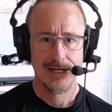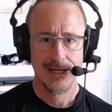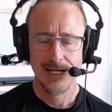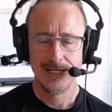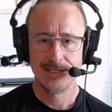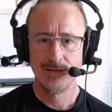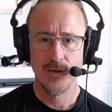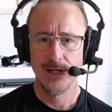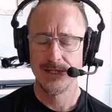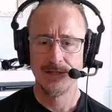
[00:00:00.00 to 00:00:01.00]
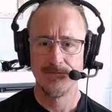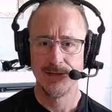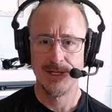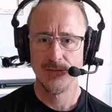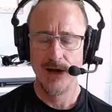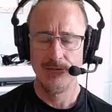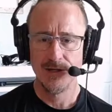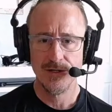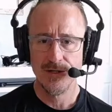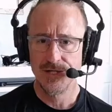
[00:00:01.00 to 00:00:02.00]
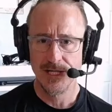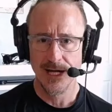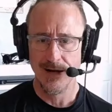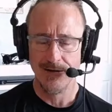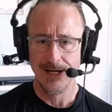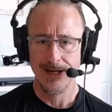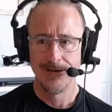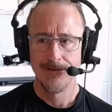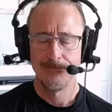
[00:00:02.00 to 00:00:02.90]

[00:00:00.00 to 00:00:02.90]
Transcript: that is going to be revolutionary,